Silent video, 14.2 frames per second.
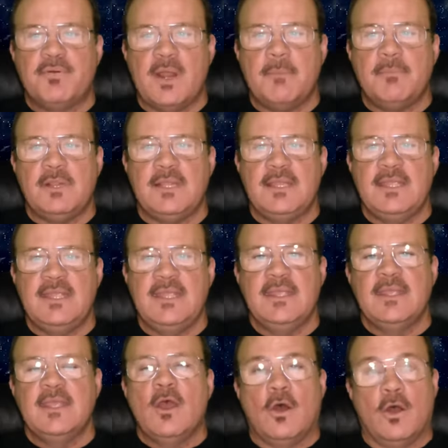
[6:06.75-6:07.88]
probably,
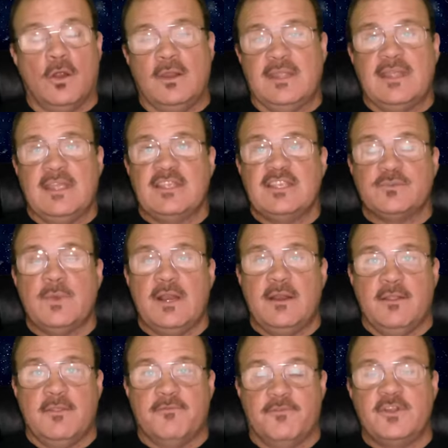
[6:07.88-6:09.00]
or it is one of
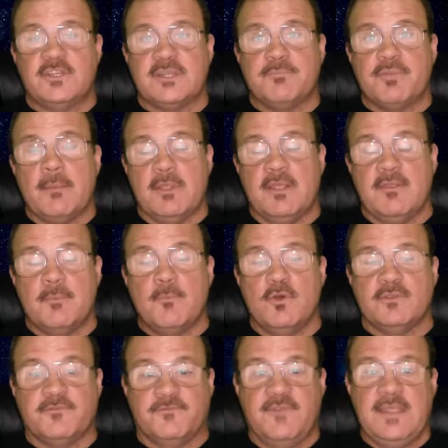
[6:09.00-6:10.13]
the first and probably the
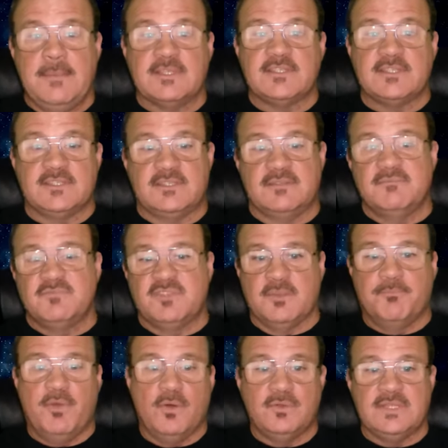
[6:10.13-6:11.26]
most famous
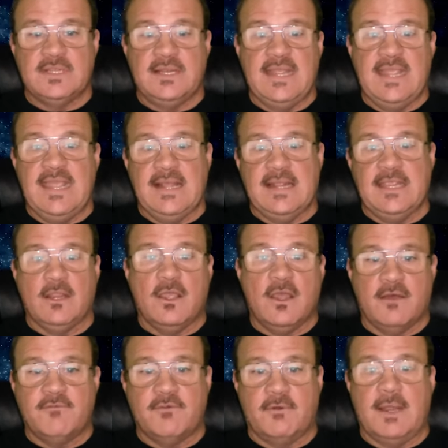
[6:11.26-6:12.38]
supposedly alien
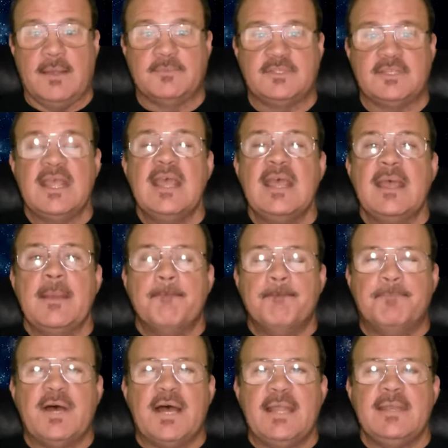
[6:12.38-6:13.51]
cover ups.
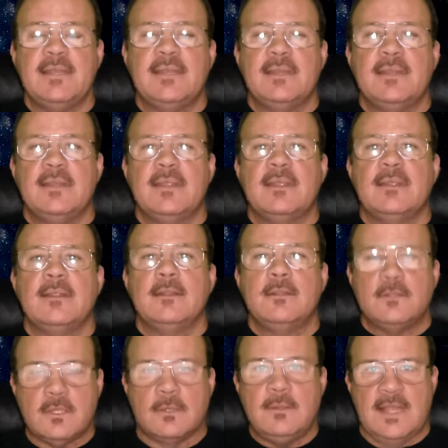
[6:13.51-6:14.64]
But
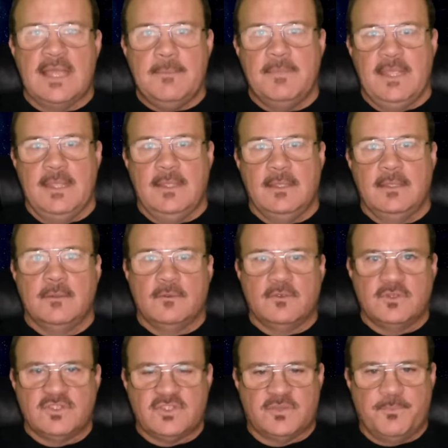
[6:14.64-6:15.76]
don't let me
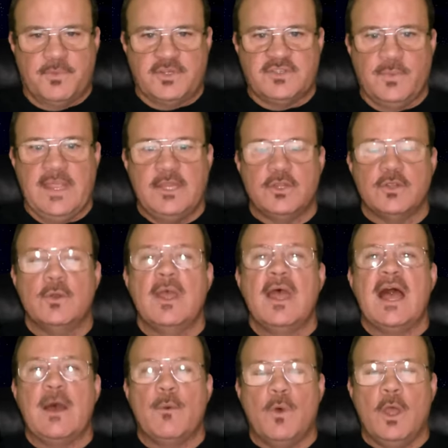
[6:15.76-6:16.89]
persuade you.
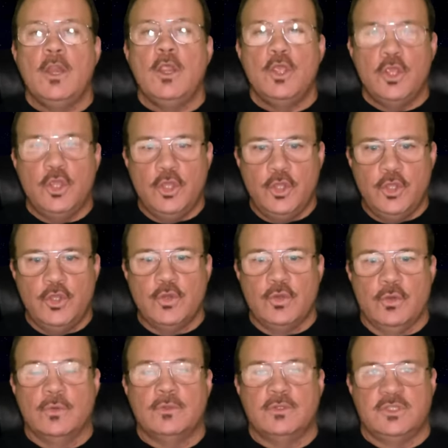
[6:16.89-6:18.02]
I want
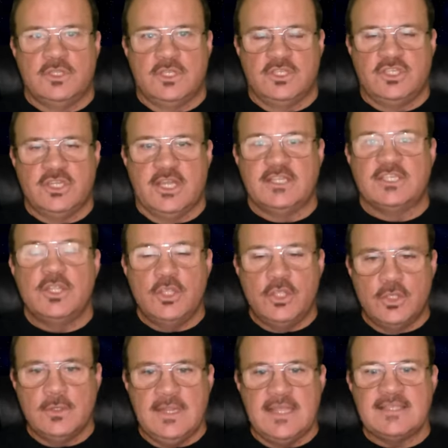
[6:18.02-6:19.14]
you to judge.
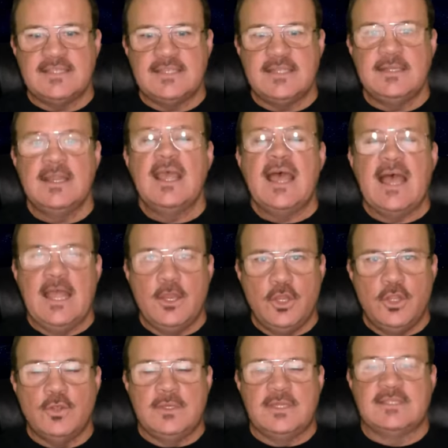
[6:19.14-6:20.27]
You listen and
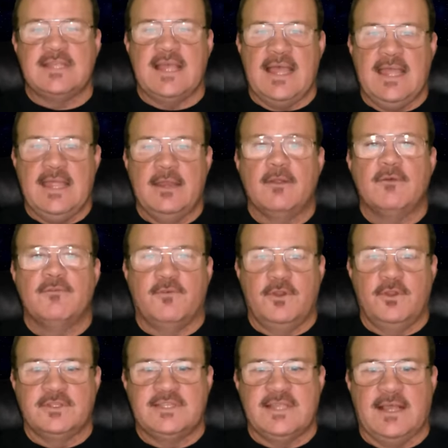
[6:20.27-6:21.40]
you decide for
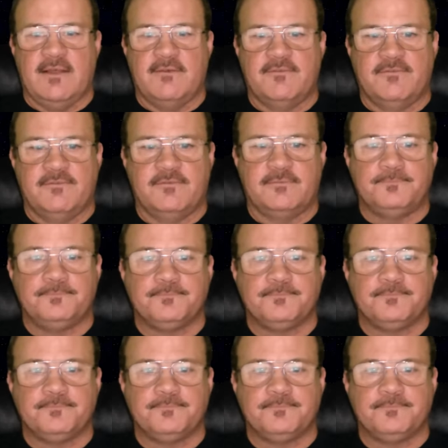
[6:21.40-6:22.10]
yourself.